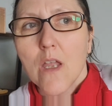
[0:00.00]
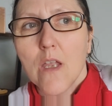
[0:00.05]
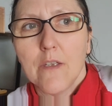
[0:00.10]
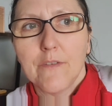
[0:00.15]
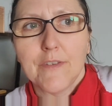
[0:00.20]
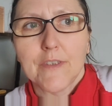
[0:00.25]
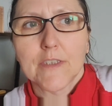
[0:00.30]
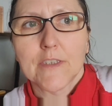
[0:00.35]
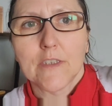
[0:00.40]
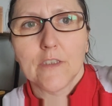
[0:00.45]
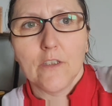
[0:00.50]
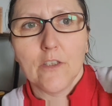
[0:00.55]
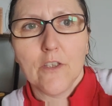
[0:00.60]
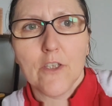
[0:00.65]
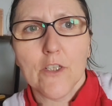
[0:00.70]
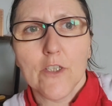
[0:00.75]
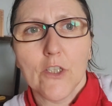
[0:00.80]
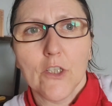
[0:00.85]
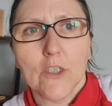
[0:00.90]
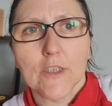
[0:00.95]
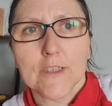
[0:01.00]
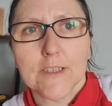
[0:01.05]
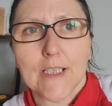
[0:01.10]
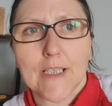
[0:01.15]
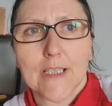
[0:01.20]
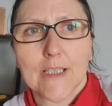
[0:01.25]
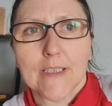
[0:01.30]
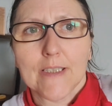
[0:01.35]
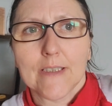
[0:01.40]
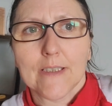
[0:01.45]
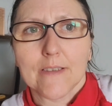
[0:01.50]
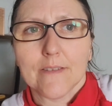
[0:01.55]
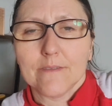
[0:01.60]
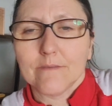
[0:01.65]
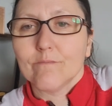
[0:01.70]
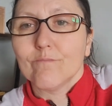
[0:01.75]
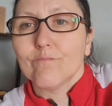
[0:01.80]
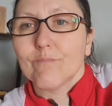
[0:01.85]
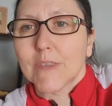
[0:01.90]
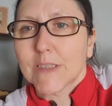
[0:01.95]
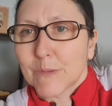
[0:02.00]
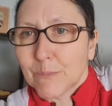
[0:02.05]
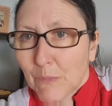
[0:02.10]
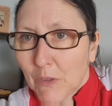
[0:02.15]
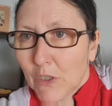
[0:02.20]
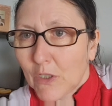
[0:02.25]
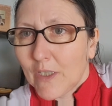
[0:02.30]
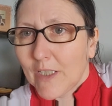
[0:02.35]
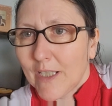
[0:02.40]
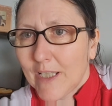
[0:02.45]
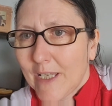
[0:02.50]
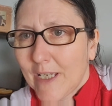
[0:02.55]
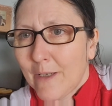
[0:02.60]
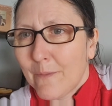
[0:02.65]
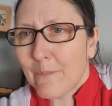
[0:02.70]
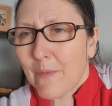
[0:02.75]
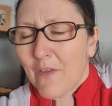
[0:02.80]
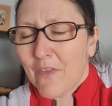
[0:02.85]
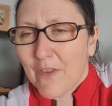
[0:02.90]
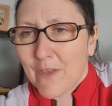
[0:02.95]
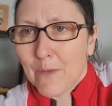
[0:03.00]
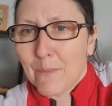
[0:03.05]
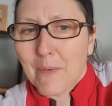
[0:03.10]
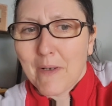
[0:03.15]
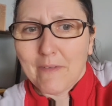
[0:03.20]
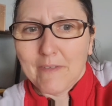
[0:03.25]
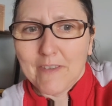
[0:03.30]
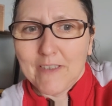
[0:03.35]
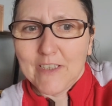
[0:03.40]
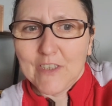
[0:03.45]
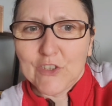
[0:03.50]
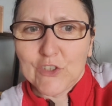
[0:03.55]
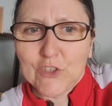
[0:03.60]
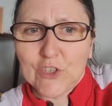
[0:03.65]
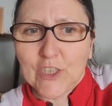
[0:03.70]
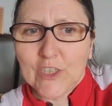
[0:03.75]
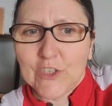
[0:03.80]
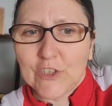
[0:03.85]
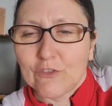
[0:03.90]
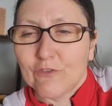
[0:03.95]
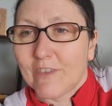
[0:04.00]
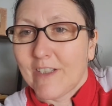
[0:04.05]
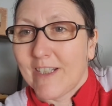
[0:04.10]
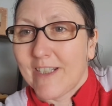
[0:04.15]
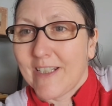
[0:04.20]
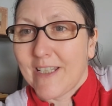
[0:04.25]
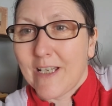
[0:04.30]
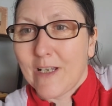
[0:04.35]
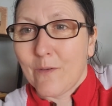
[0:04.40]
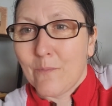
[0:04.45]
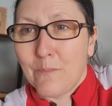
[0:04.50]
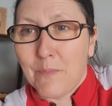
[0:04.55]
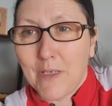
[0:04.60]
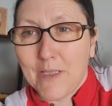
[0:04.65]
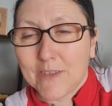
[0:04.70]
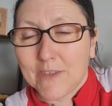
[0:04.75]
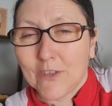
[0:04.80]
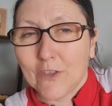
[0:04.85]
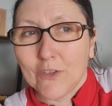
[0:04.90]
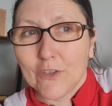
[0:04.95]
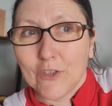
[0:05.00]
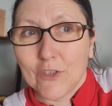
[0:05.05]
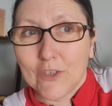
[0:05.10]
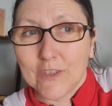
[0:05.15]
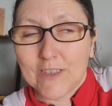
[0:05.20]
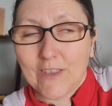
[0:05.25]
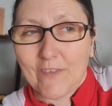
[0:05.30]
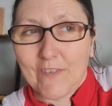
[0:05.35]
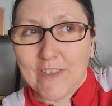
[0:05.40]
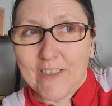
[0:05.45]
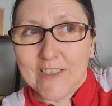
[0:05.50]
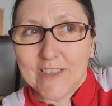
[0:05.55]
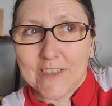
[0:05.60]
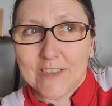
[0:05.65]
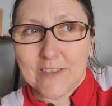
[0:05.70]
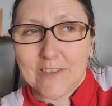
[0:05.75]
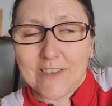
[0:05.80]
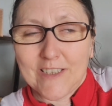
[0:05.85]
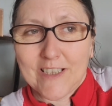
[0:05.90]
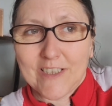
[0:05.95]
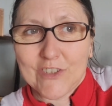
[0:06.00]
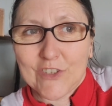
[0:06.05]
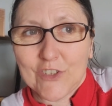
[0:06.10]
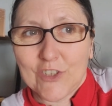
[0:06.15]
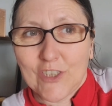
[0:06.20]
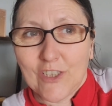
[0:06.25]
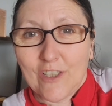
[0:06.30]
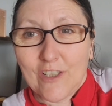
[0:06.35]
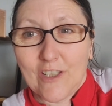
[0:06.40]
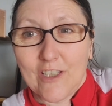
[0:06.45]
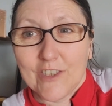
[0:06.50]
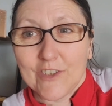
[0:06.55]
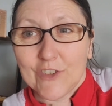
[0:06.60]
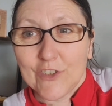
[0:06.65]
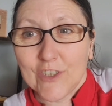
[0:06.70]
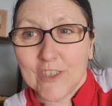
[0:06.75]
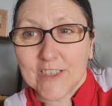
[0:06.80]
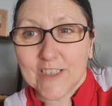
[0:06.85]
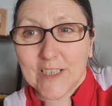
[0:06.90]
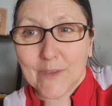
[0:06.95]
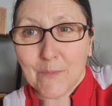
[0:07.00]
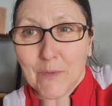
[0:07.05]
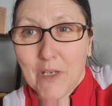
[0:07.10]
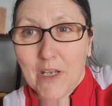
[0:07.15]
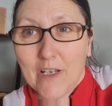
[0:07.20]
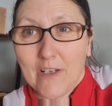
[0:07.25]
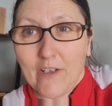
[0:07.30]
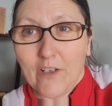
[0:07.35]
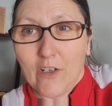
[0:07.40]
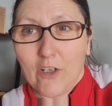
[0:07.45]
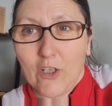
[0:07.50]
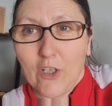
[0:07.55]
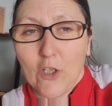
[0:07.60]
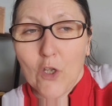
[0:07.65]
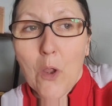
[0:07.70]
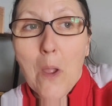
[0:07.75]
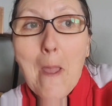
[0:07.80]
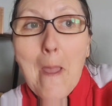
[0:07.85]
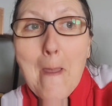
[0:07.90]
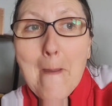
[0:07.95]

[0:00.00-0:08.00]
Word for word: If there's another noise like my smoke alarm, I think the battery needs changing right now, but I don't know because I think it's attached to the electrics. I'm not, I haven't got a clue.